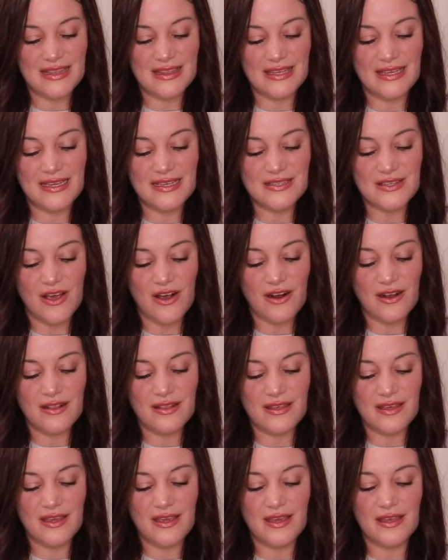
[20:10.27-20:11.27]
These are
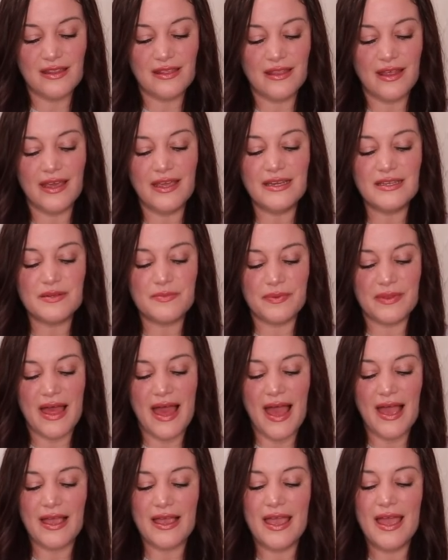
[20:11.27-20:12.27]
the light
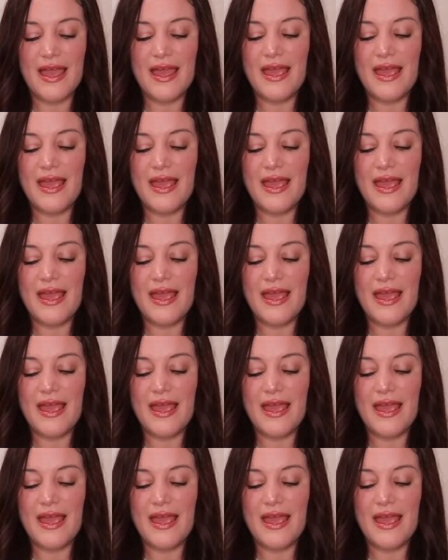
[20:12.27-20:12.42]
black